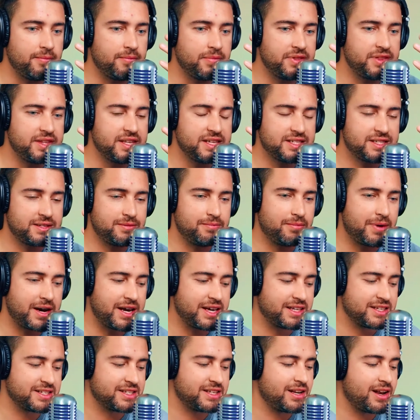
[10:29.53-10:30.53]
This
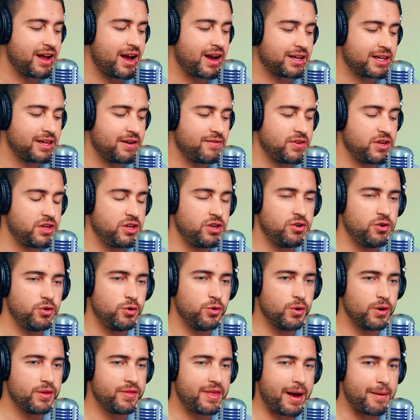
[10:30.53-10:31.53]
mic is not giving
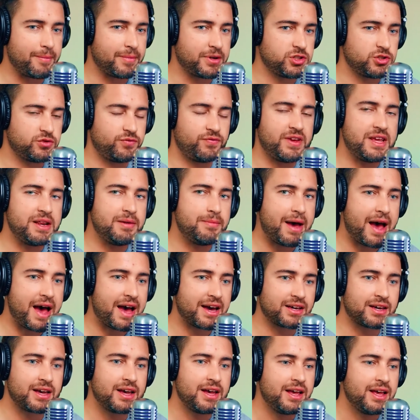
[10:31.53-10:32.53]
you that much
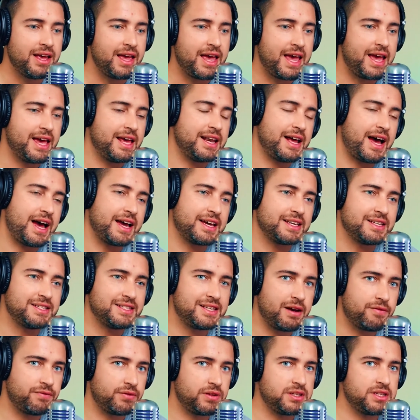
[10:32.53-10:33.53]
feedback, and I can
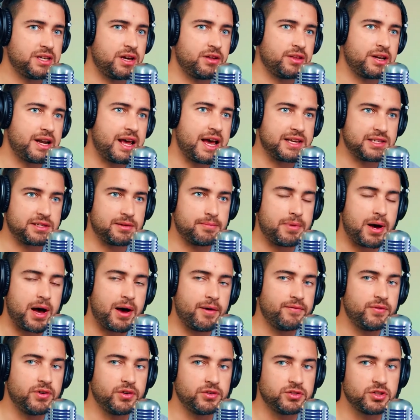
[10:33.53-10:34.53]
definitely tell that it has a
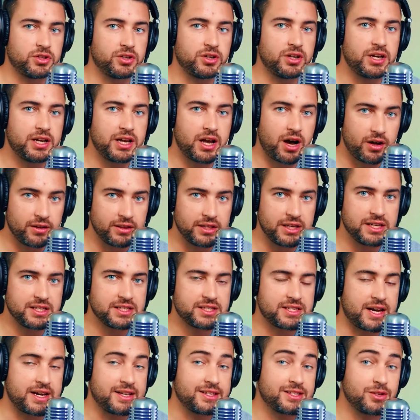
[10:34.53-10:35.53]
pop filter on the
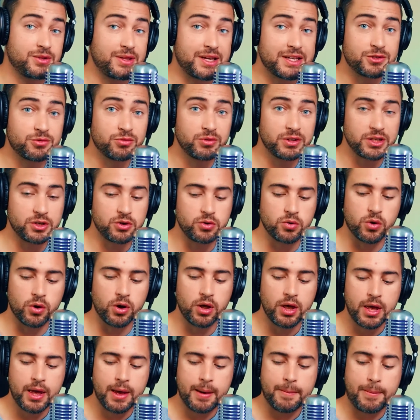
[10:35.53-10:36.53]
inside. So that's really
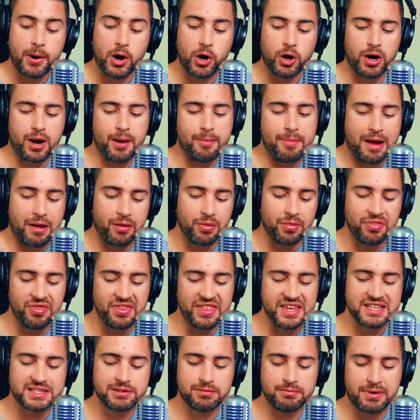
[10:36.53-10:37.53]
cool part about
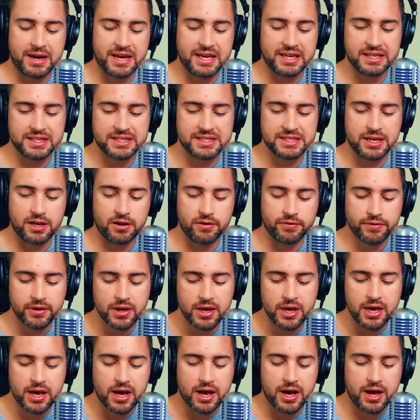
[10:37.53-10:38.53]
this mic itself.
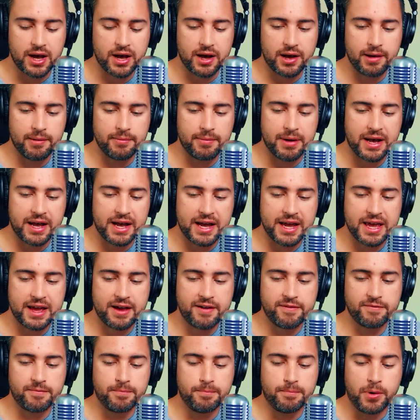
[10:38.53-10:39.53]
I
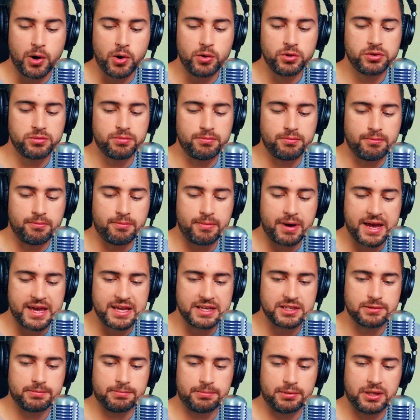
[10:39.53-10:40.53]
have both
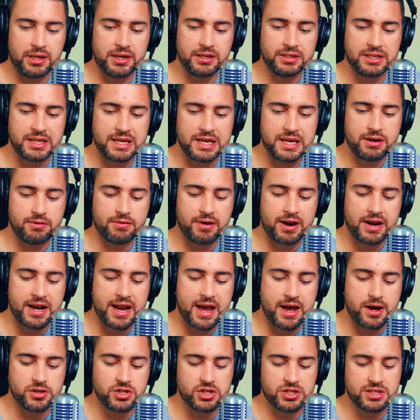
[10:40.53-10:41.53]
mics plugged in right
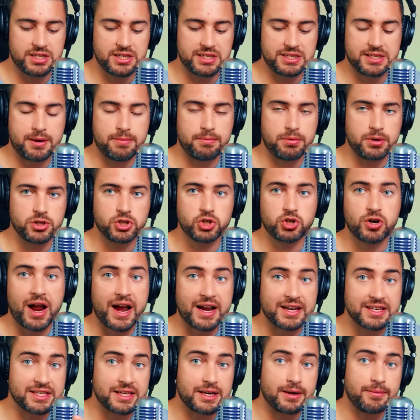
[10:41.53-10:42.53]
now just to separate
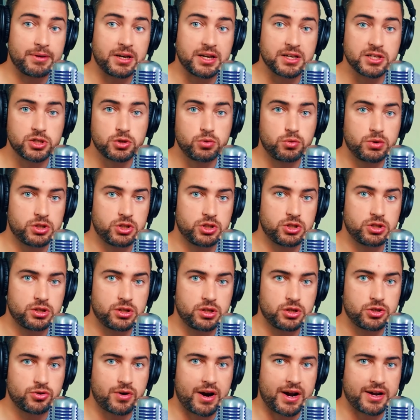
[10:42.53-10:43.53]
tracks, and I'm going to switch
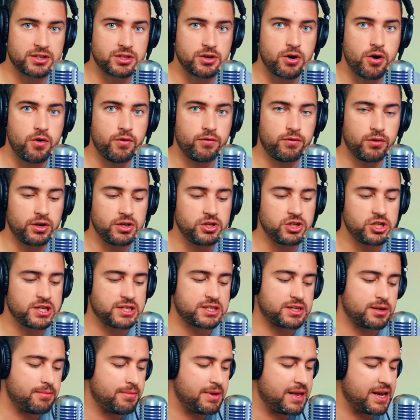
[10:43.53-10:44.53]
the tracks over in
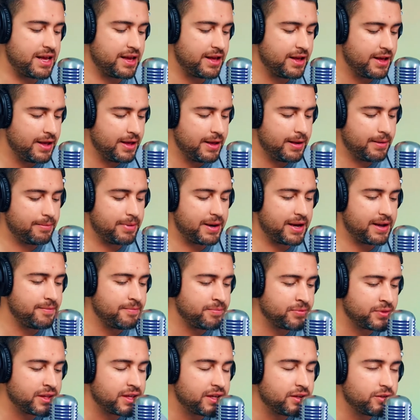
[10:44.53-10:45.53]
just a minute. But
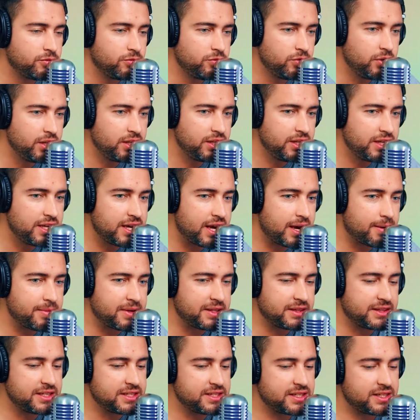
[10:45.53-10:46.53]
really, I
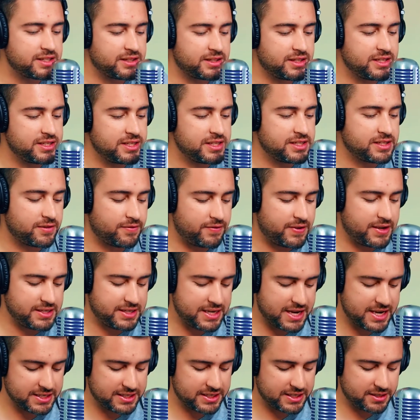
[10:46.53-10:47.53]
mean, this is a
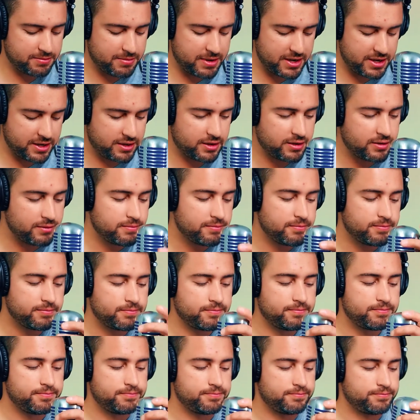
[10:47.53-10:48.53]
fantastic mic.
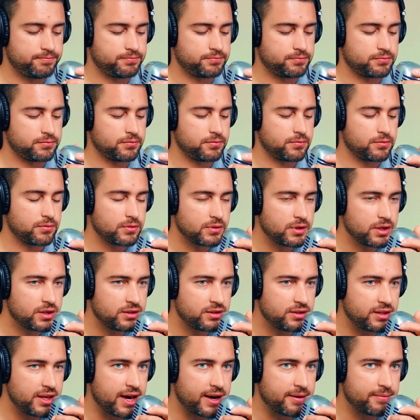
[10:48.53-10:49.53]

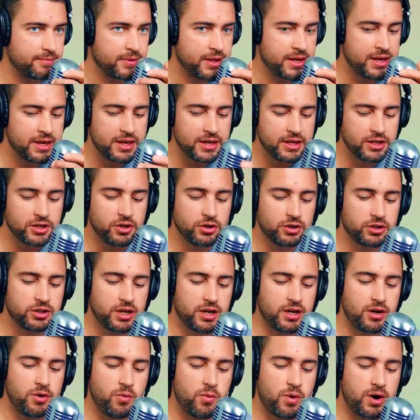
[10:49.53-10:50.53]
Yeah, you're
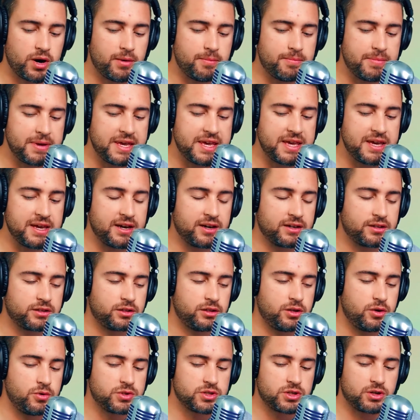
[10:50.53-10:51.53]
going to want to be
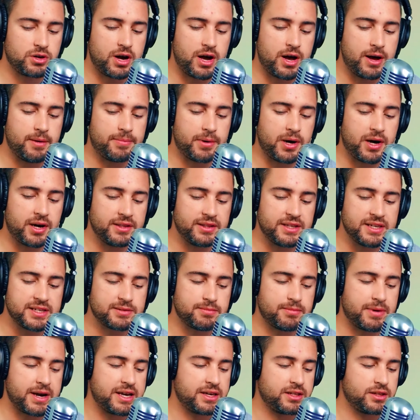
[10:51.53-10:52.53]
closer up on
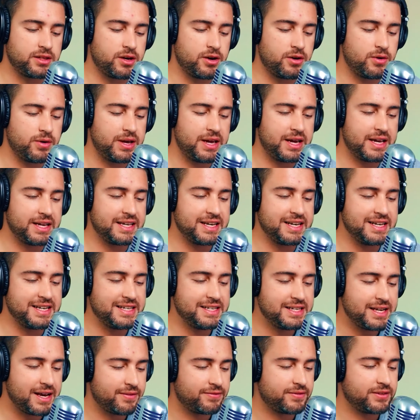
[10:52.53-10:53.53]
this mic though. I can
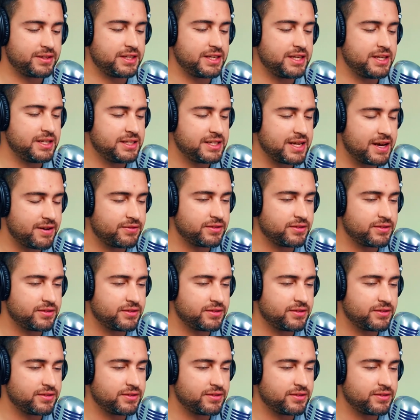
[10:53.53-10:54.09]
definitely